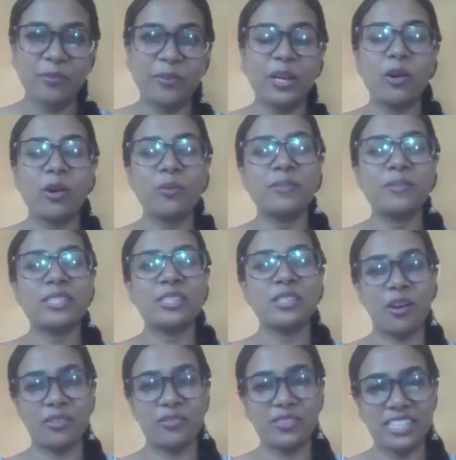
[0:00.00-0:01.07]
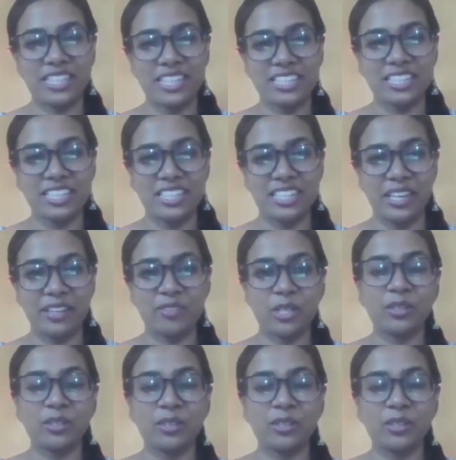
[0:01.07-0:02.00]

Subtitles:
We hope this conversation leaves you